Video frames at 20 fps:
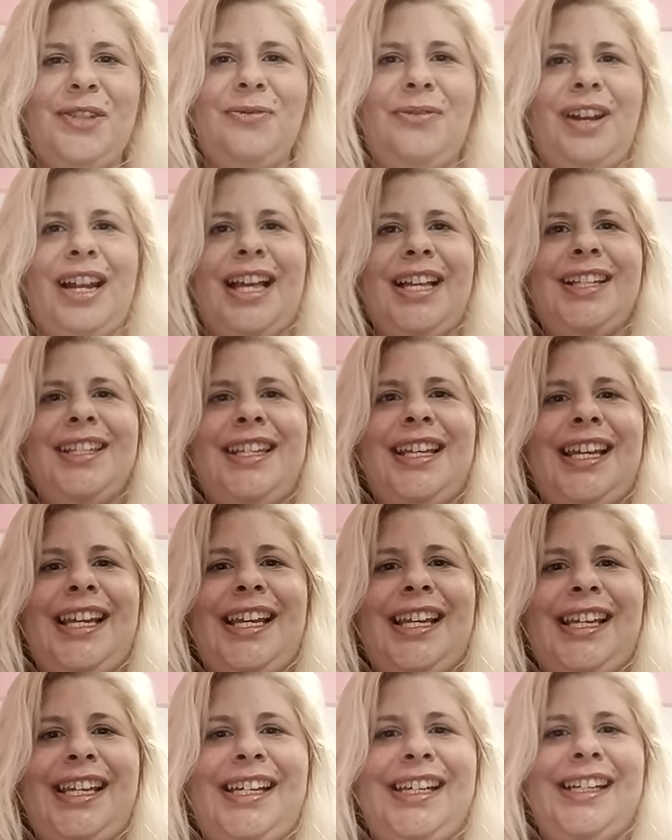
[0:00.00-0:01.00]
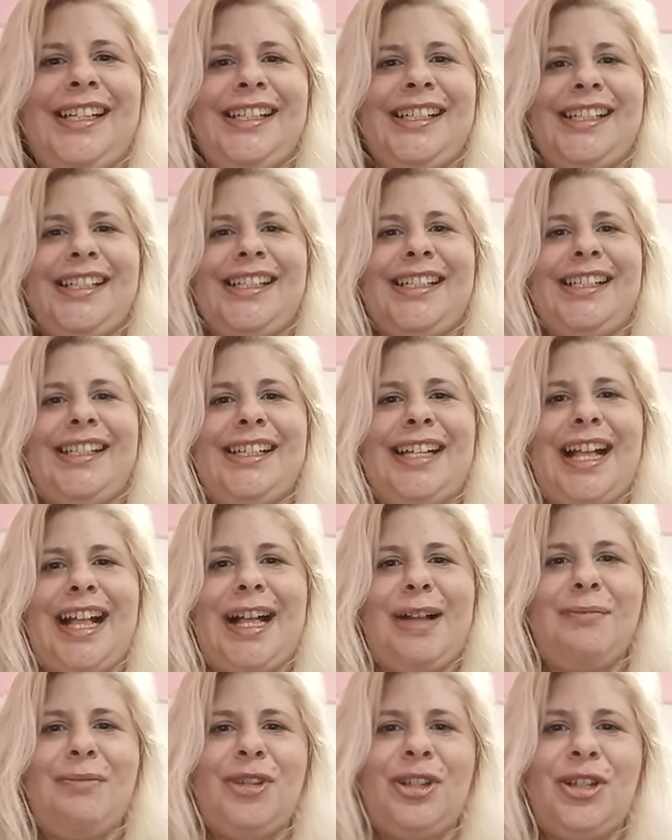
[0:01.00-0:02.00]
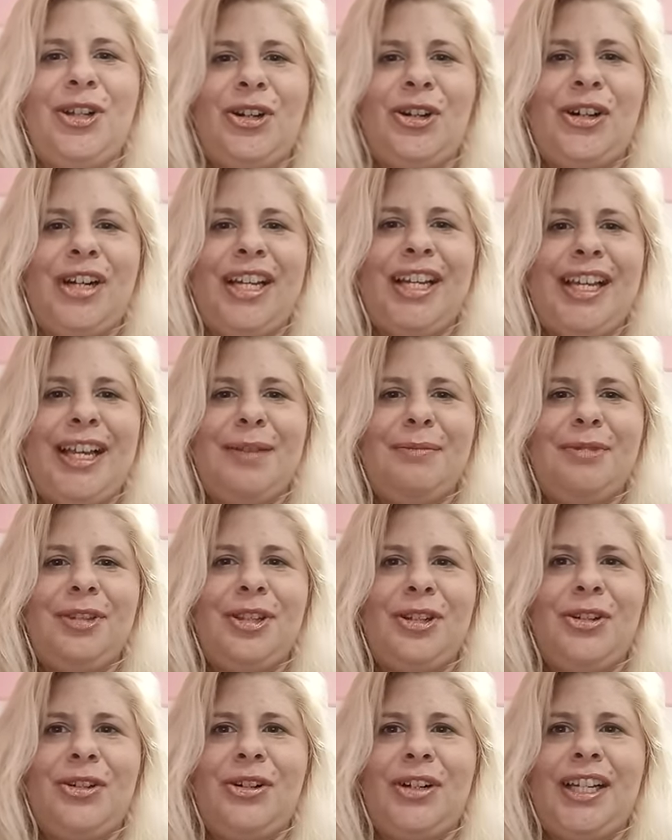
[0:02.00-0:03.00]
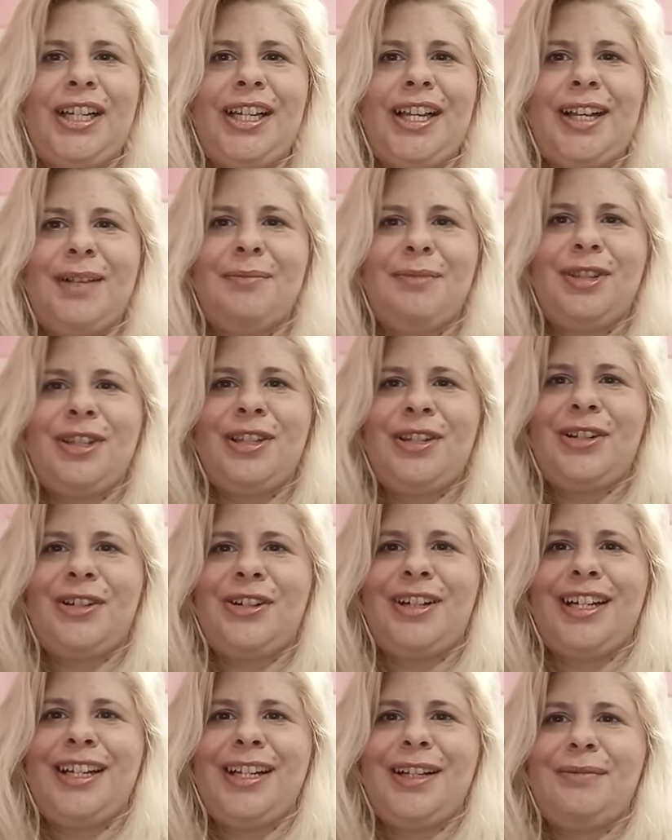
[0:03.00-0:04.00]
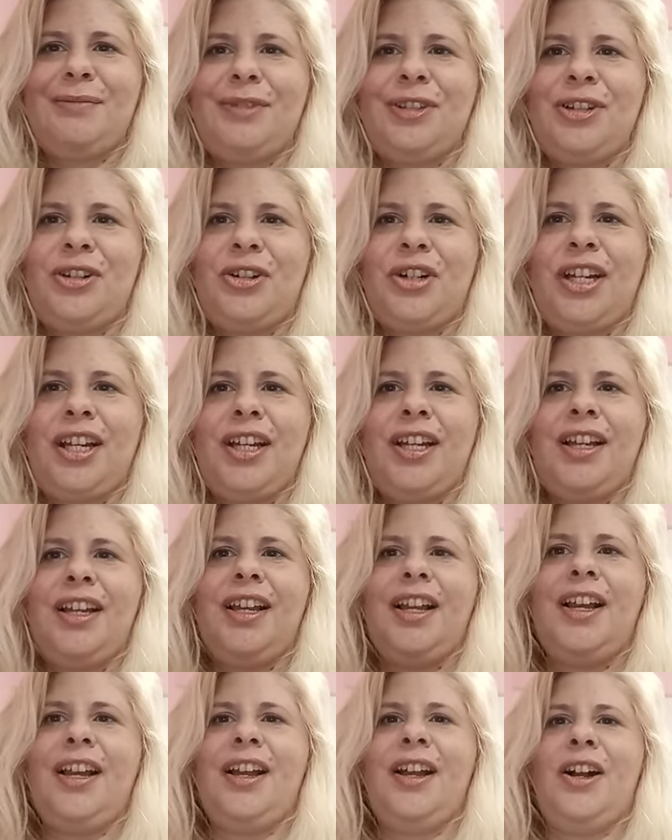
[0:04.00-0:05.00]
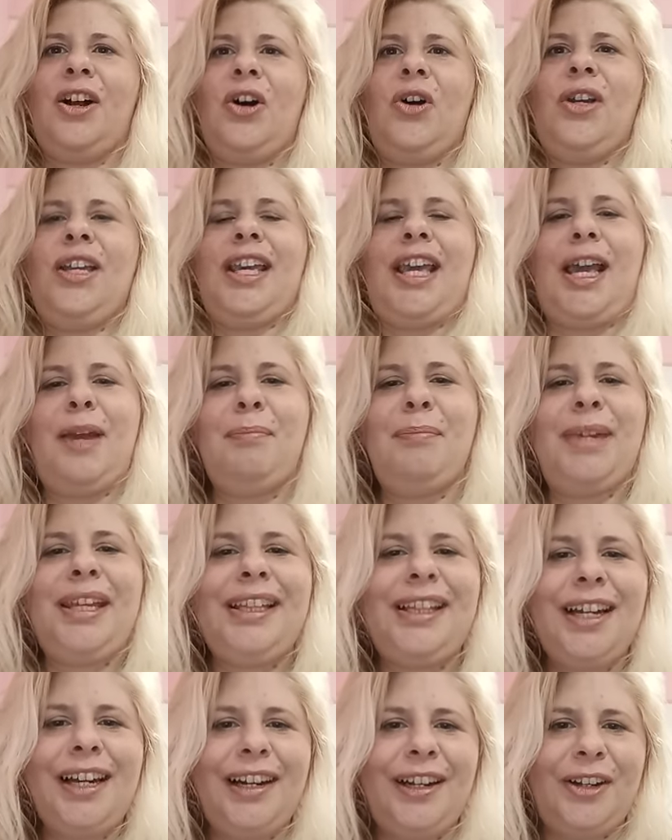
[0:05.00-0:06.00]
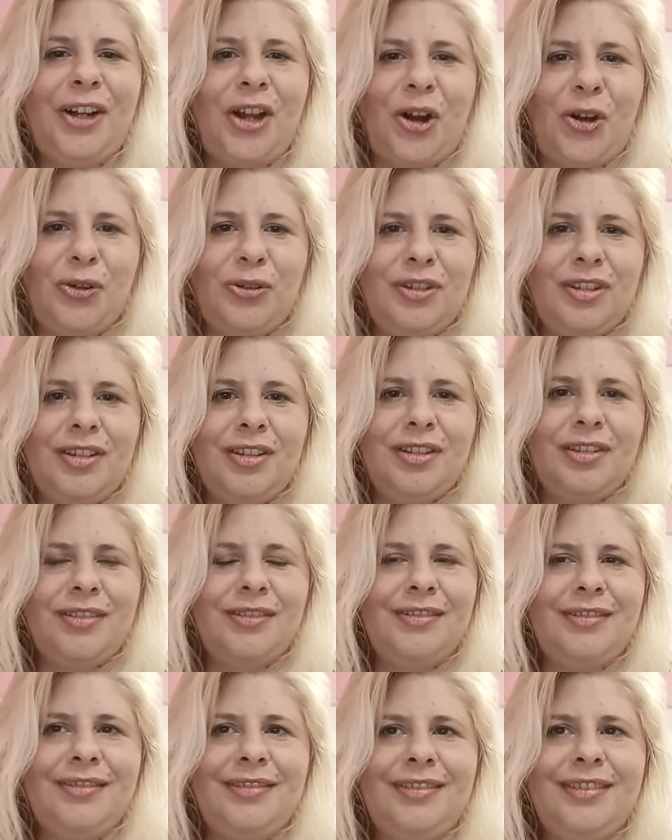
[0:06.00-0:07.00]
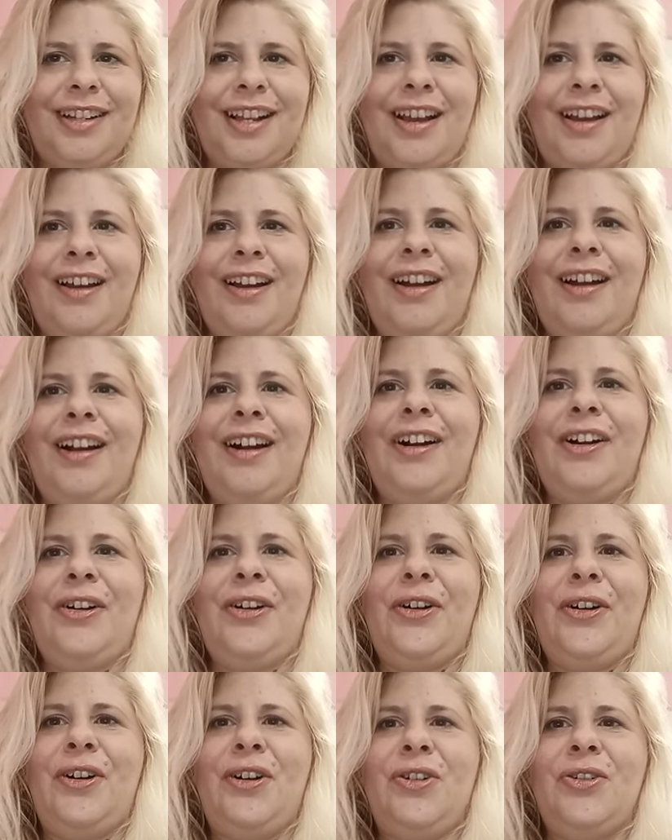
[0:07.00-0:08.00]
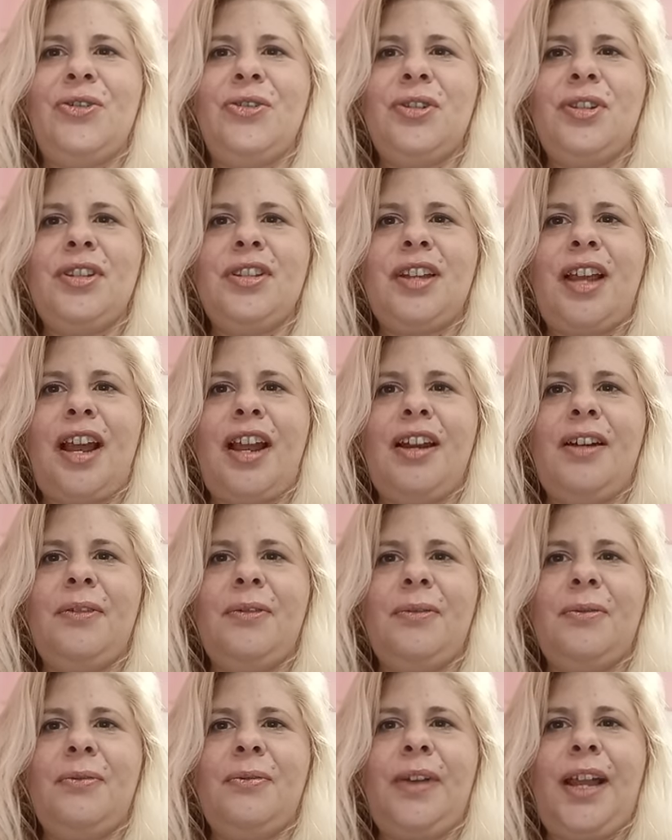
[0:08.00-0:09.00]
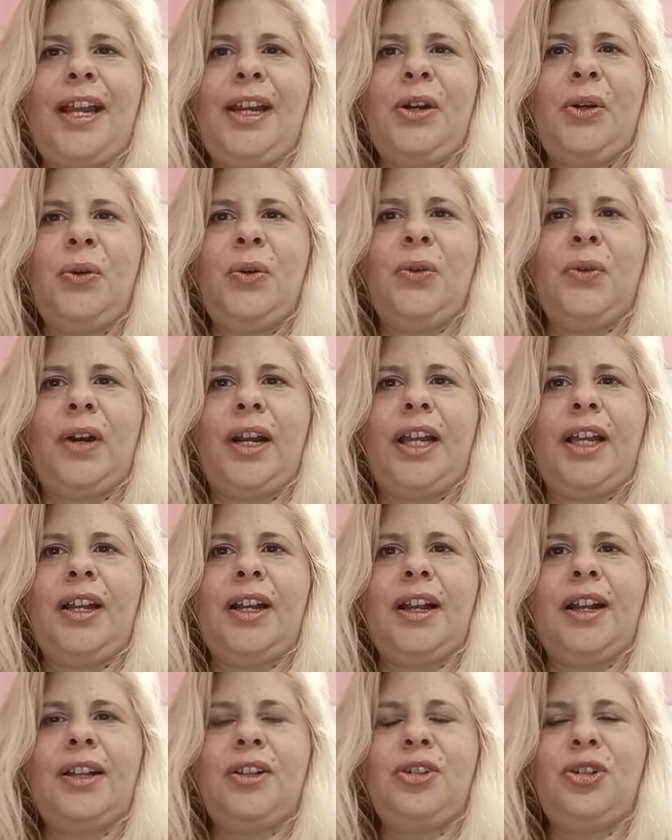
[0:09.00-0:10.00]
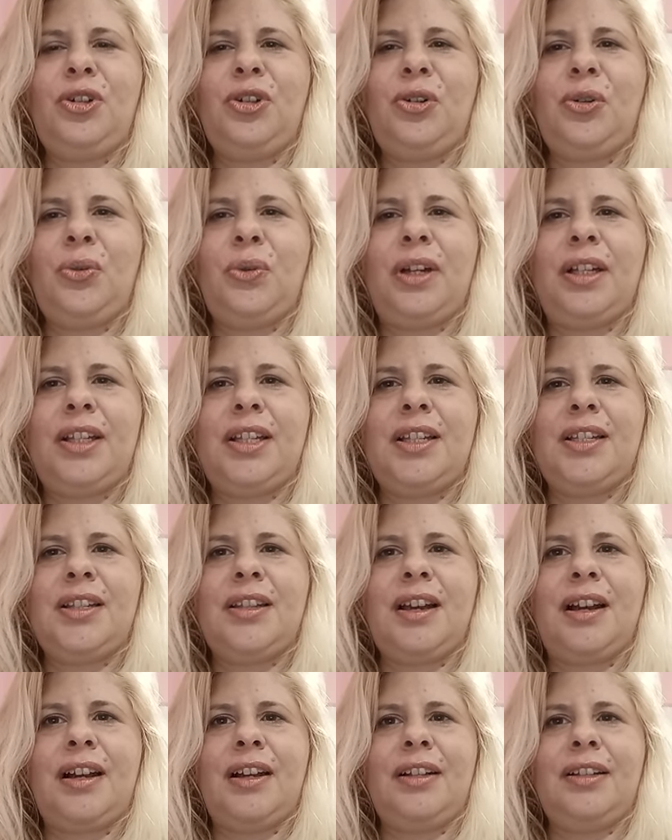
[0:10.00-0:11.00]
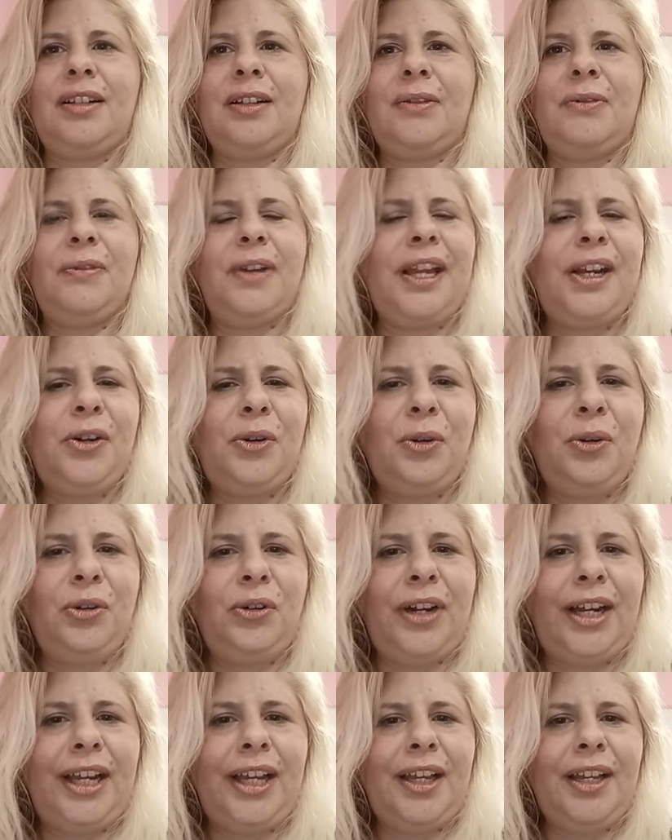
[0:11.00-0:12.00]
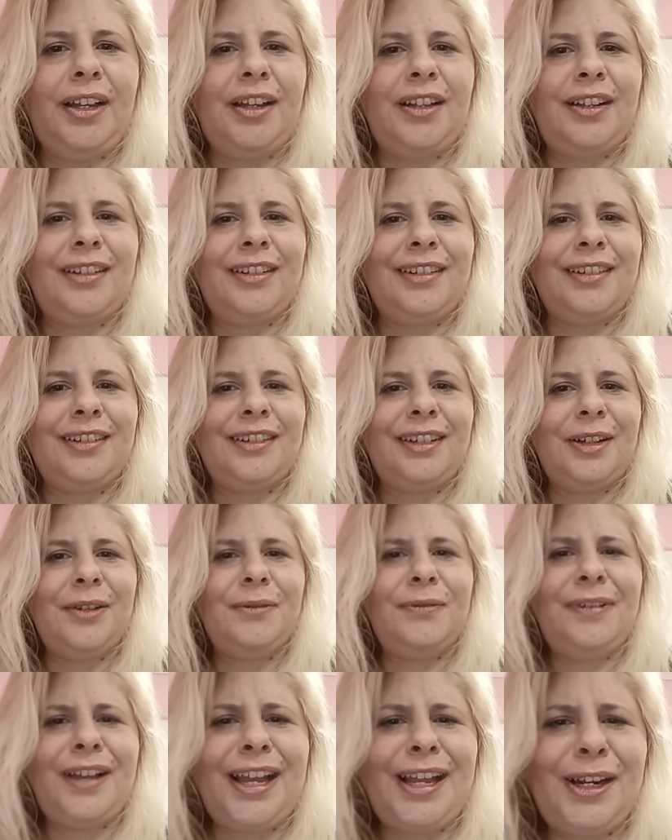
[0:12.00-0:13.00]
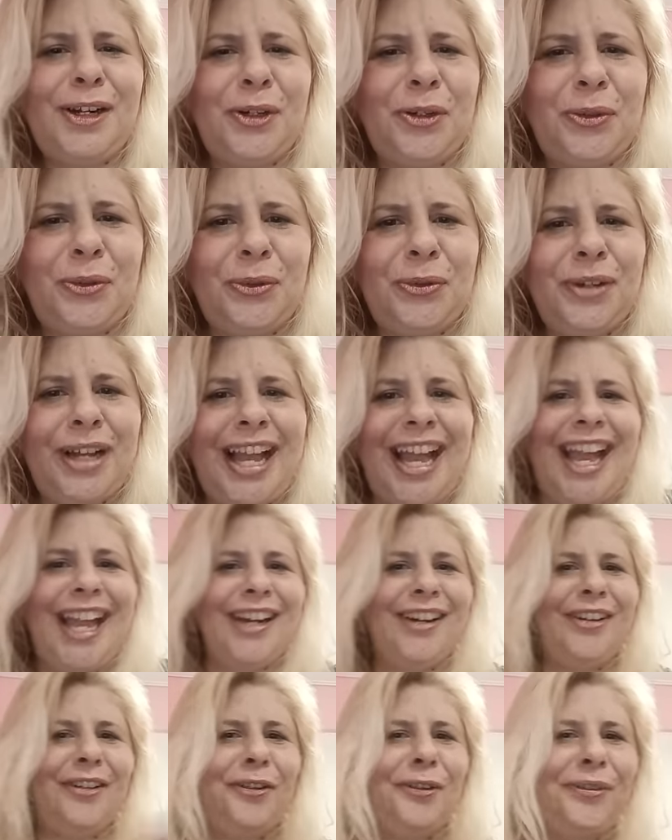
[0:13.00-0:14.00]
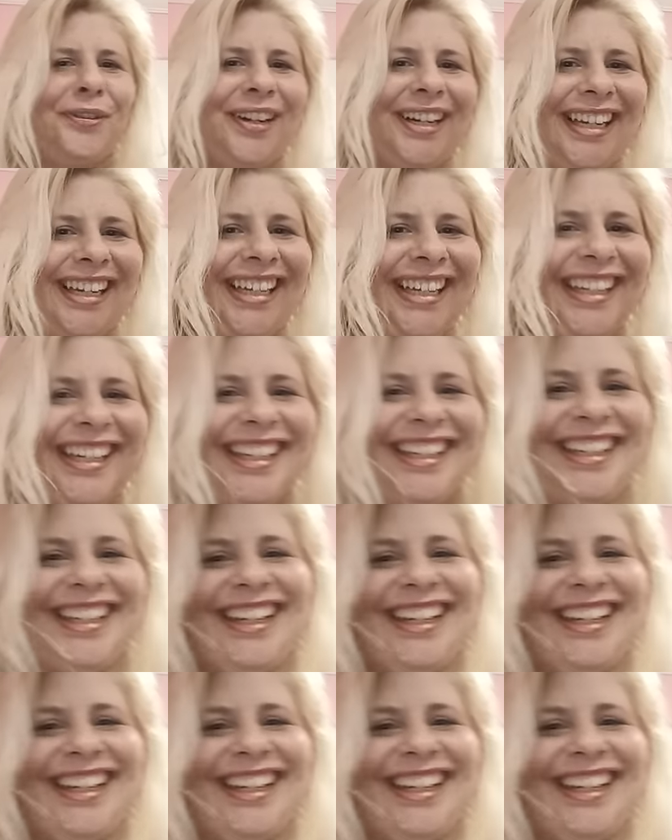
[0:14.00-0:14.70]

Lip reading: it's flashing. I'm sorry, I'm sorry, I'm sorry, I'm sorry. Okay, middle notes are rose and fenugreek. I don't know what is that. Fenugreek? Fennel and Greek.